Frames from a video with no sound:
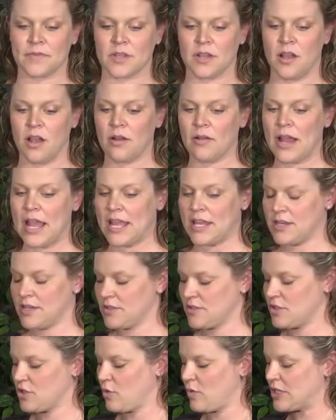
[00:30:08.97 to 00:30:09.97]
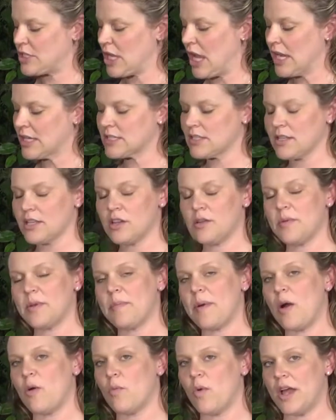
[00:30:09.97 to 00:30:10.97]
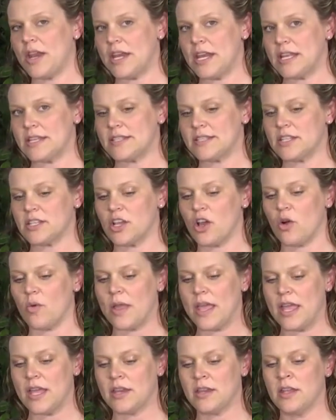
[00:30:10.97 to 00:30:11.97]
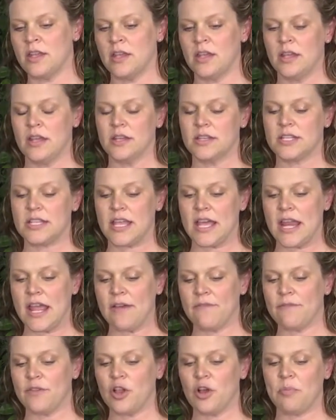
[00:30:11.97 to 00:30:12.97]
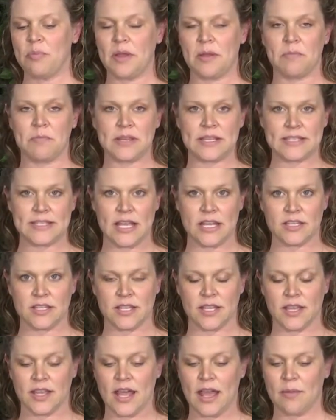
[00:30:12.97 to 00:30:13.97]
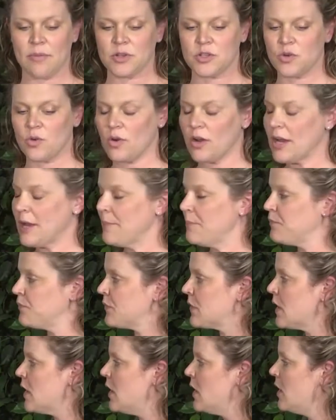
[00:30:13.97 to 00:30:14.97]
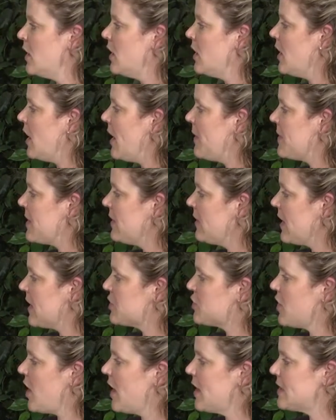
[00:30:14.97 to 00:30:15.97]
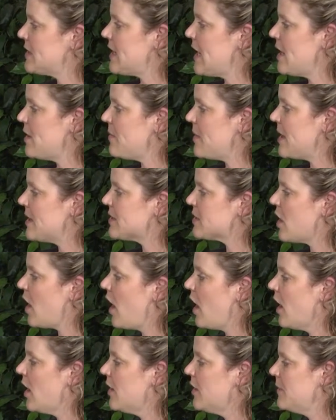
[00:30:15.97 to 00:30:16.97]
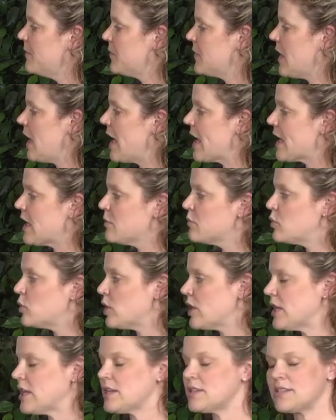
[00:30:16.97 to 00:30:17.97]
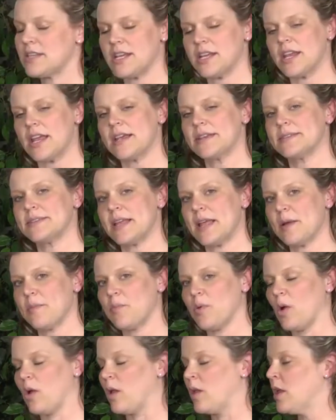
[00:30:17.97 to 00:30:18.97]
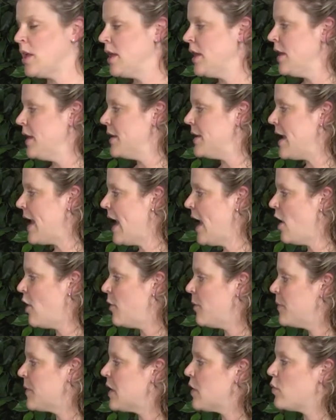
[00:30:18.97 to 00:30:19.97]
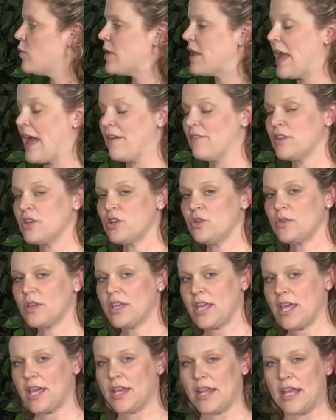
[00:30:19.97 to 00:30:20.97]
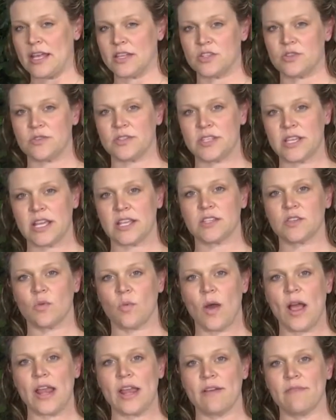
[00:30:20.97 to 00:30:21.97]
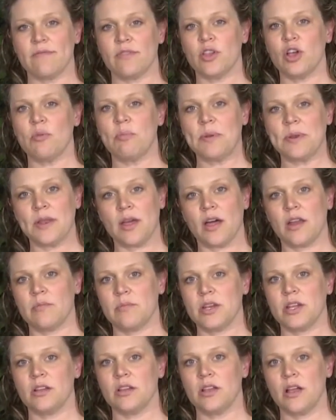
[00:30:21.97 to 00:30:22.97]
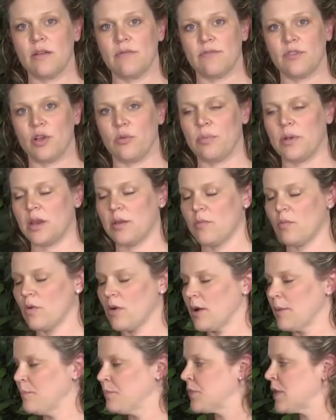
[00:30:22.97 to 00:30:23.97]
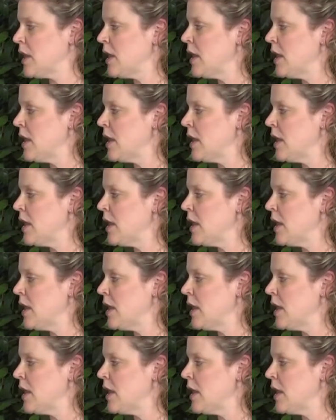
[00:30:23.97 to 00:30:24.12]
All right, so we talked a little bit about what needs to go in to that envelope and be sent to the laboratory. The electronic database card, a completed DNA sample. Now, we have a new kit. As you see, it's a white envelope and not a manila envelope anymore.